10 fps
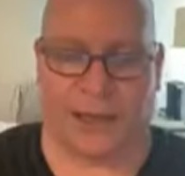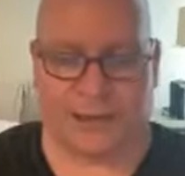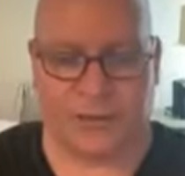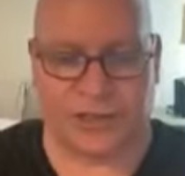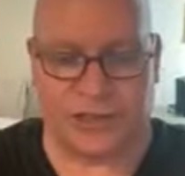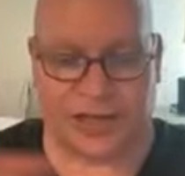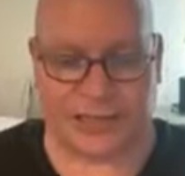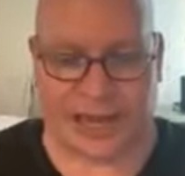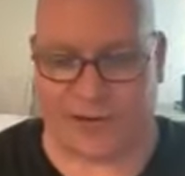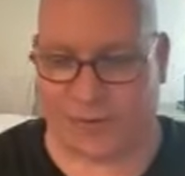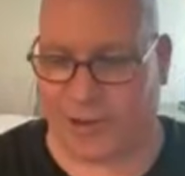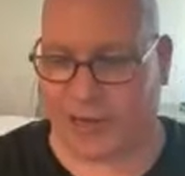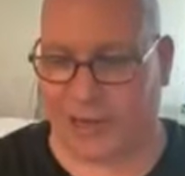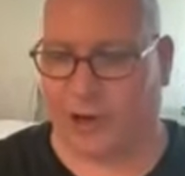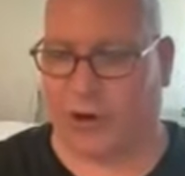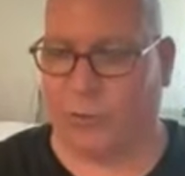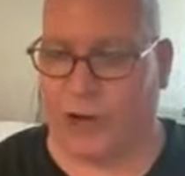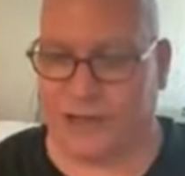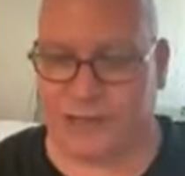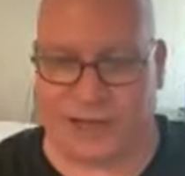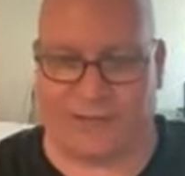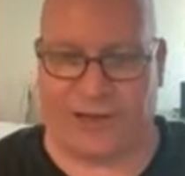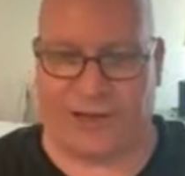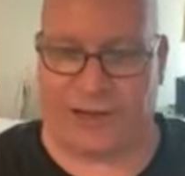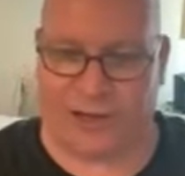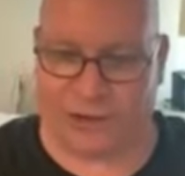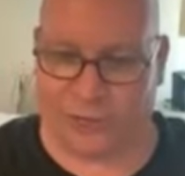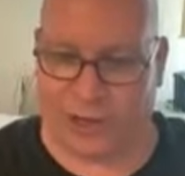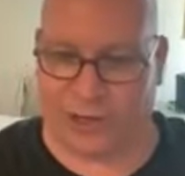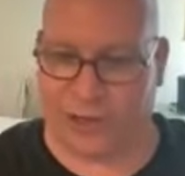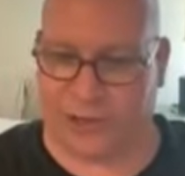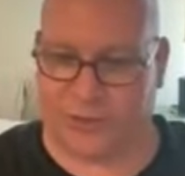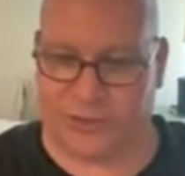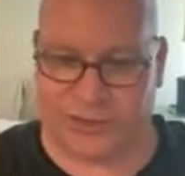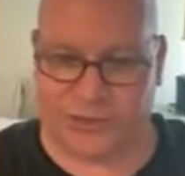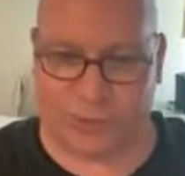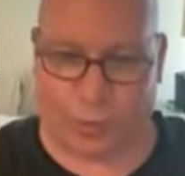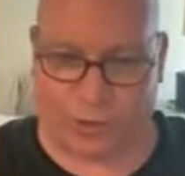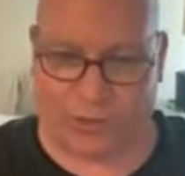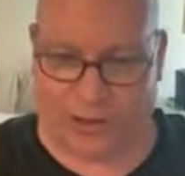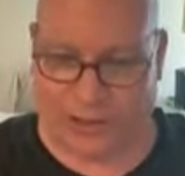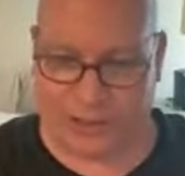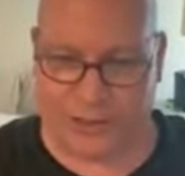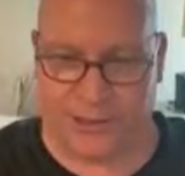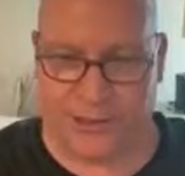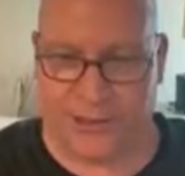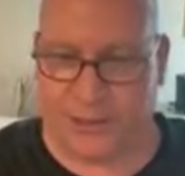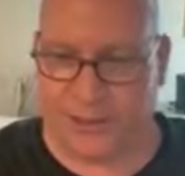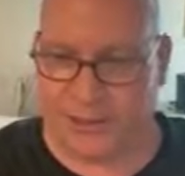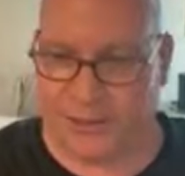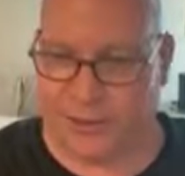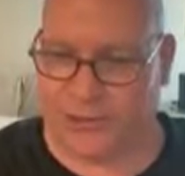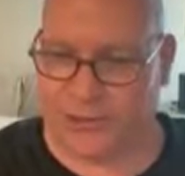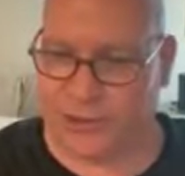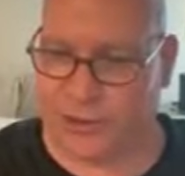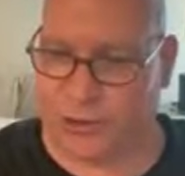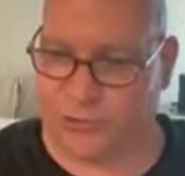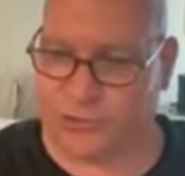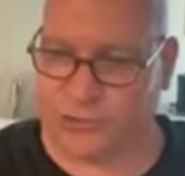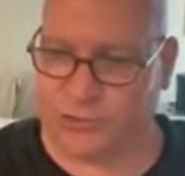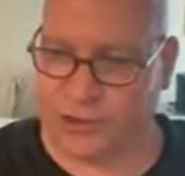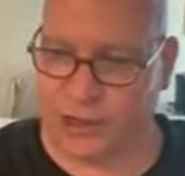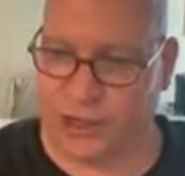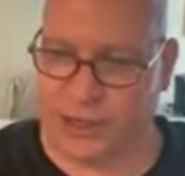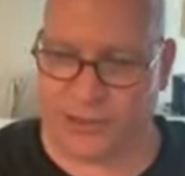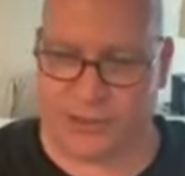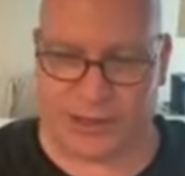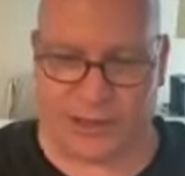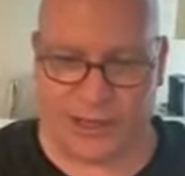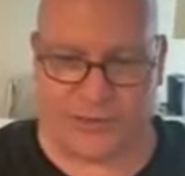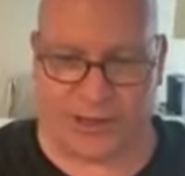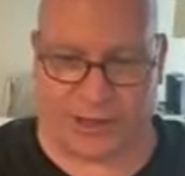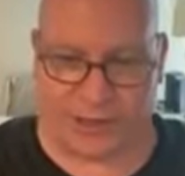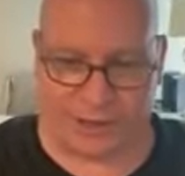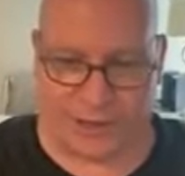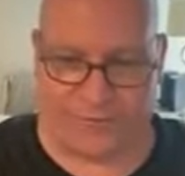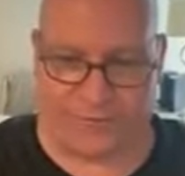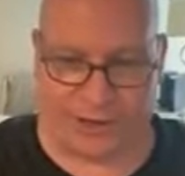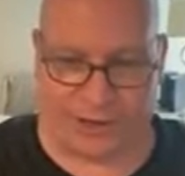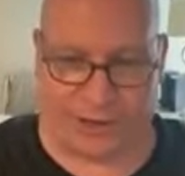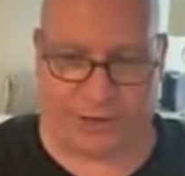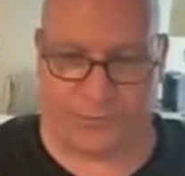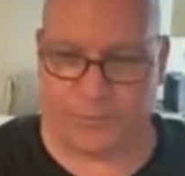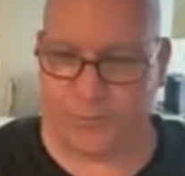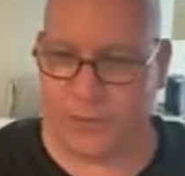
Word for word: I suggest everybody go and watch that video. Uh, it's it's worth it. It is culturally significant that video.